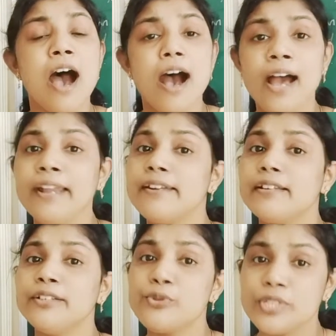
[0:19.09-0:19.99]
and
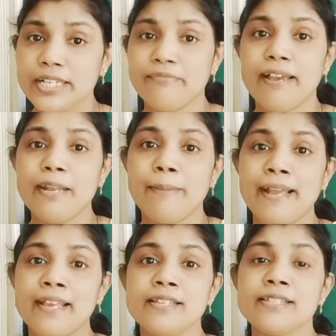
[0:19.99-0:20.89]
user-defined
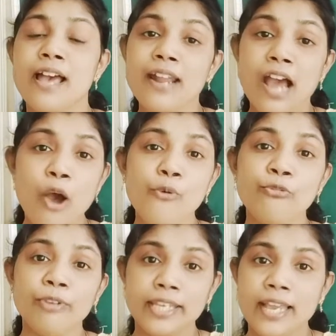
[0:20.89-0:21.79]
packages, and how
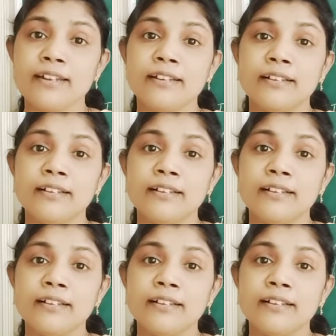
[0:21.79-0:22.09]
we can